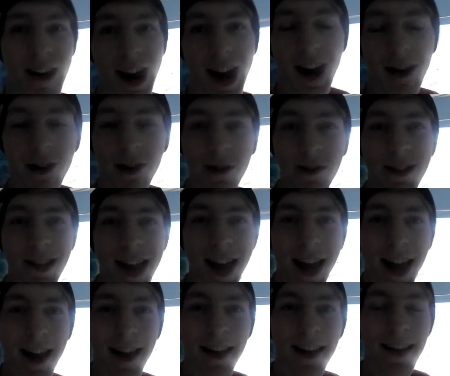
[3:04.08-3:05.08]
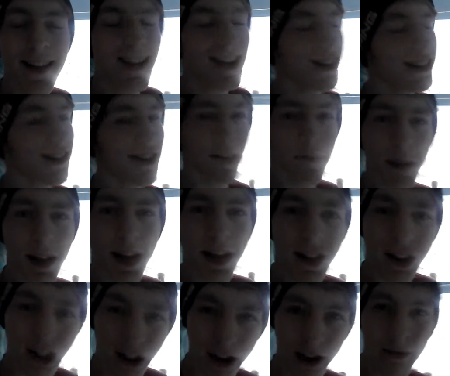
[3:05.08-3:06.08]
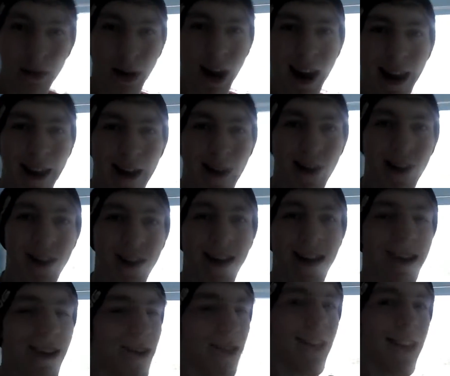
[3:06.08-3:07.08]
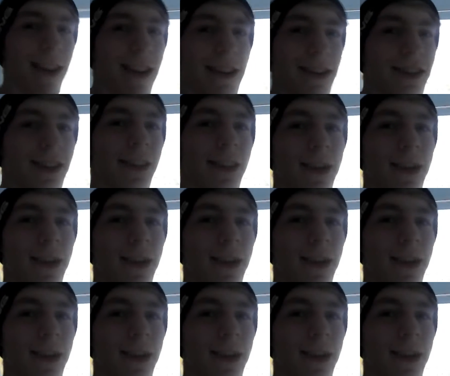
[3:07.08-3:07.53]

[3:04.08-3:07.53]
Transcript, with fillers: How cool is that? It's going to be a good playthrough, I know it is.